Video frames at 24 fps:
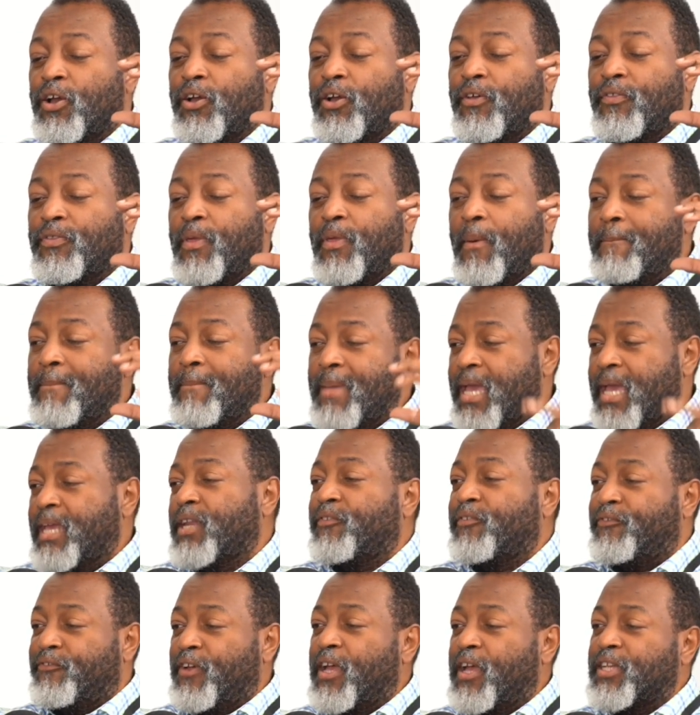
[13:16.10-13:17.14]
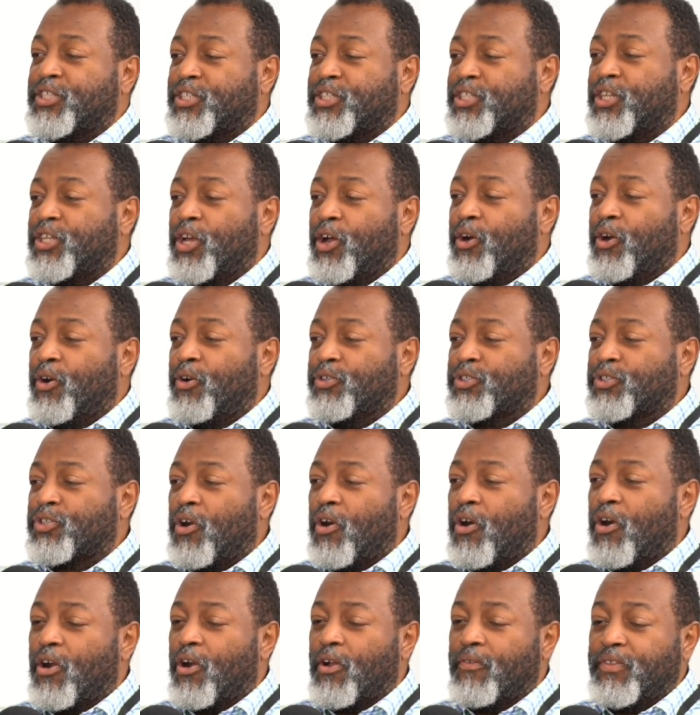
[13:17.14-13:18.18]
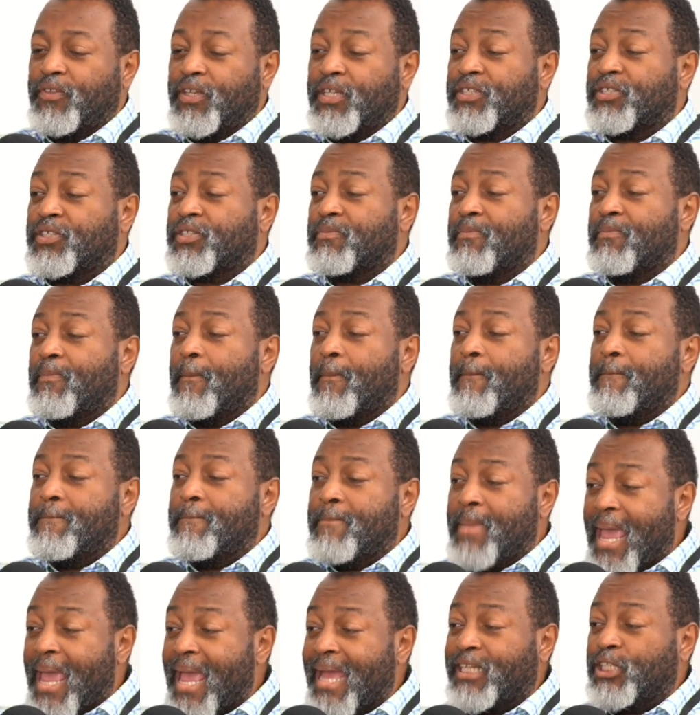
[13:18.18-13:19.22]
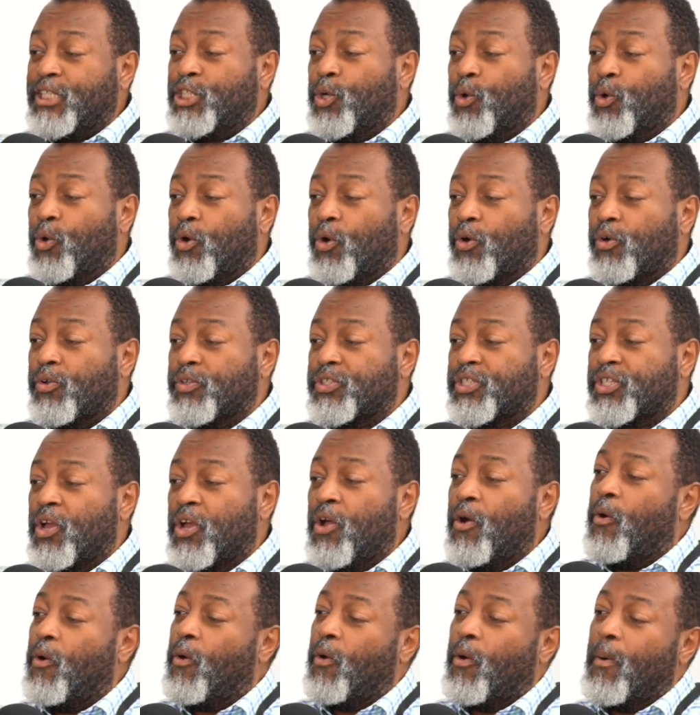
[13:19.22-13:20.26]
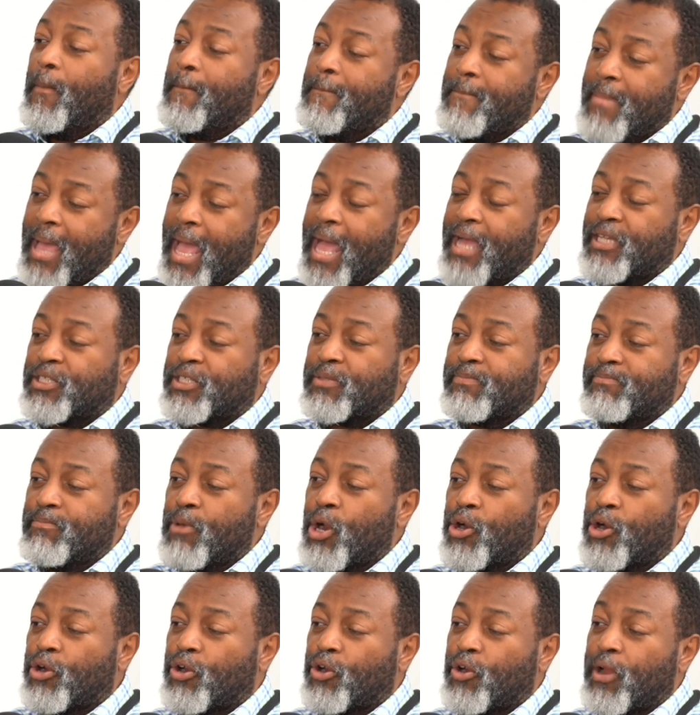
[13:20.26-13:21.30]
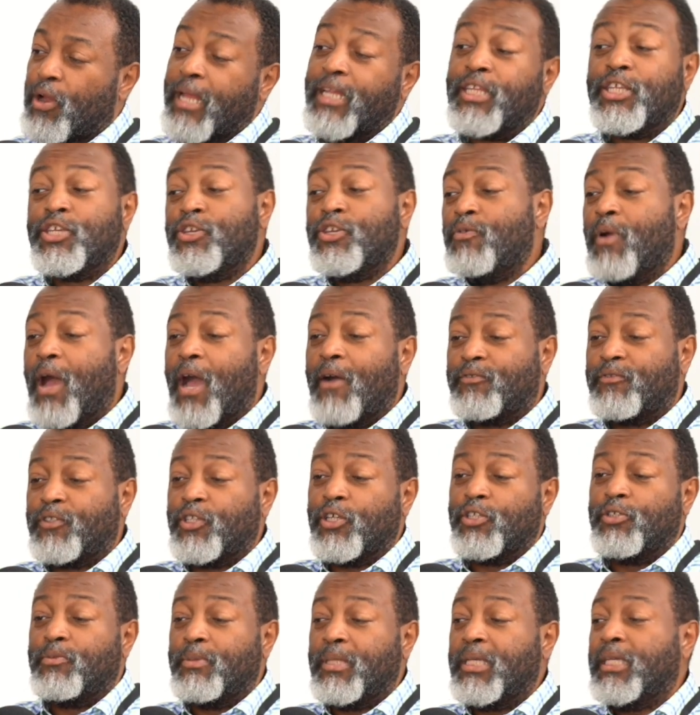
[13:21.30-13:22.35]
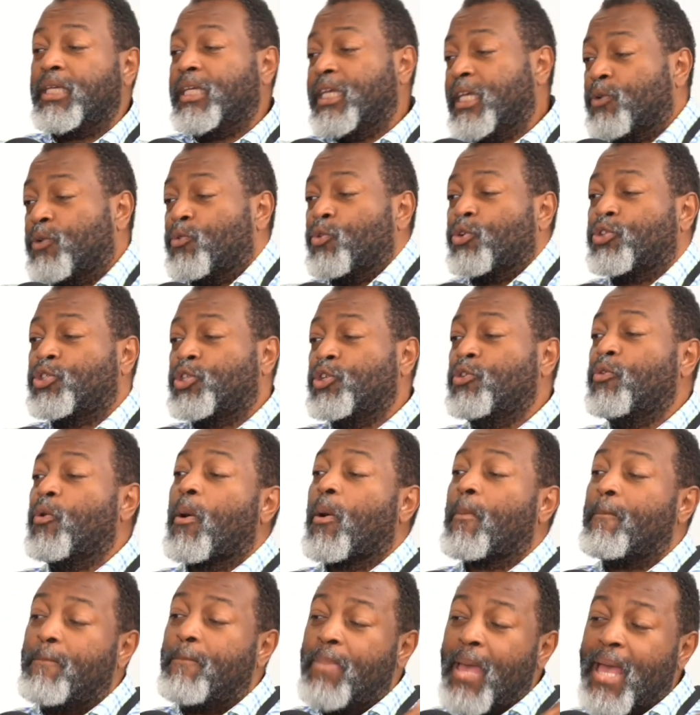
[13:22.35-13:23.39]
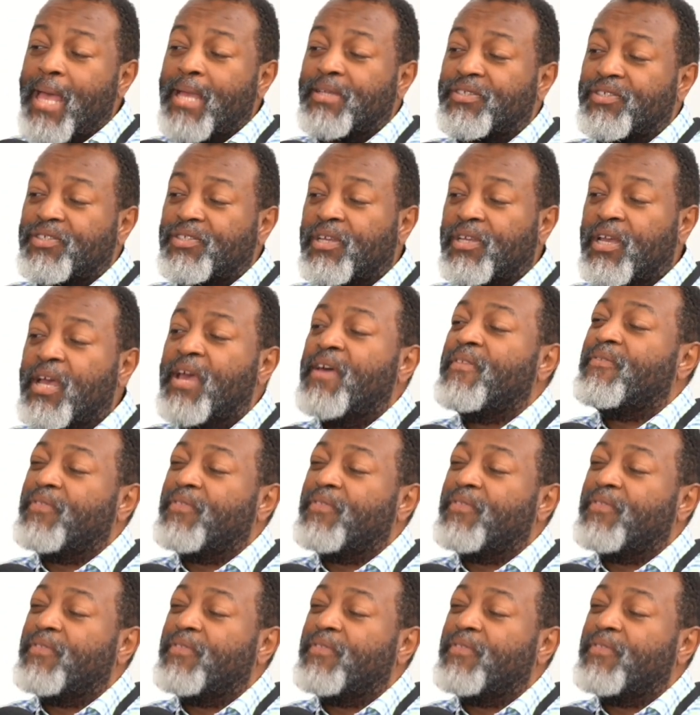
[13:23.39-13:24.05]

the manifestos are these manuals on mass murder, and you have to be equal to or best